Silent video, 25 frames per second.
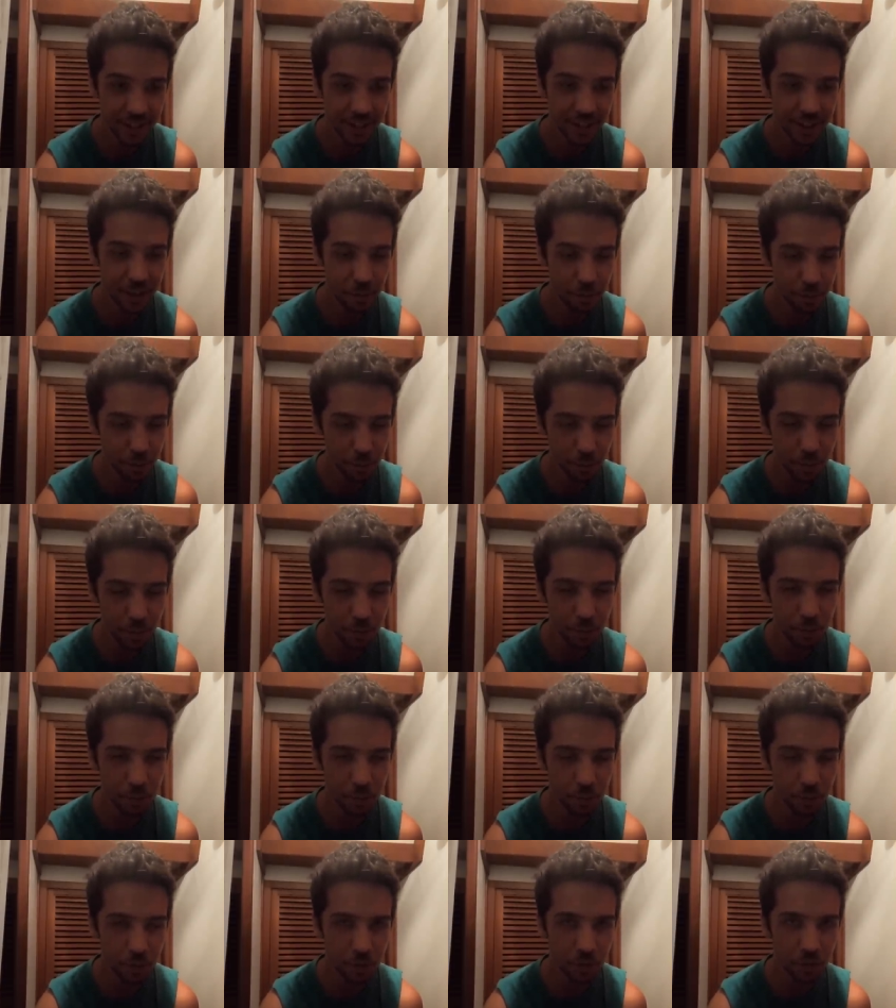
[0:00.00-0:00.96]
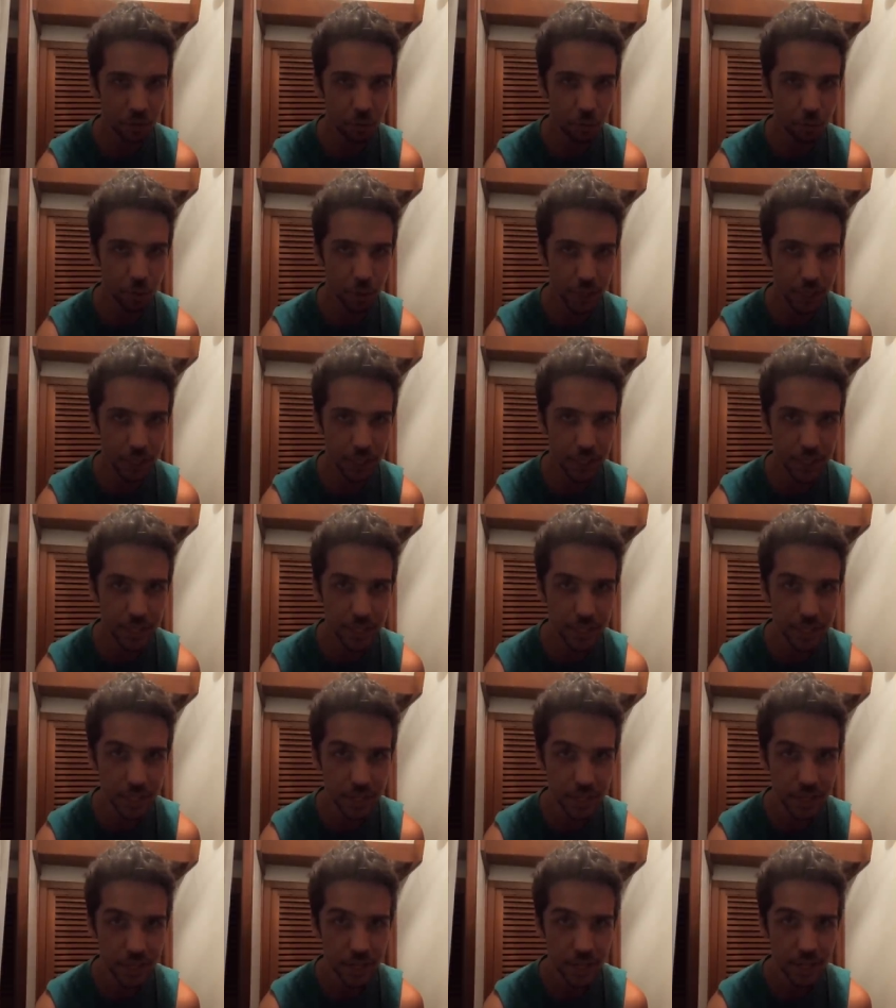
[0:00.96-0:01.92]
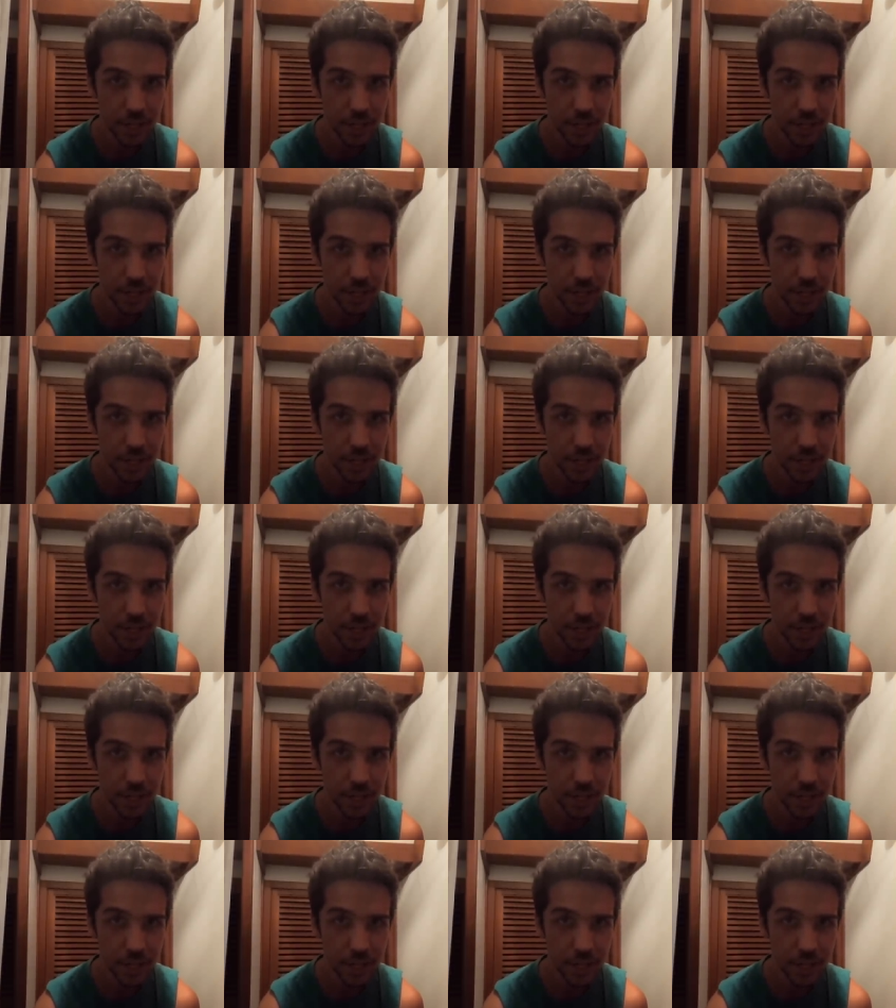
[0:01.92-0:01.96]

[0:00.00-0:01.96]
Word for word: A couple of people were on the beach,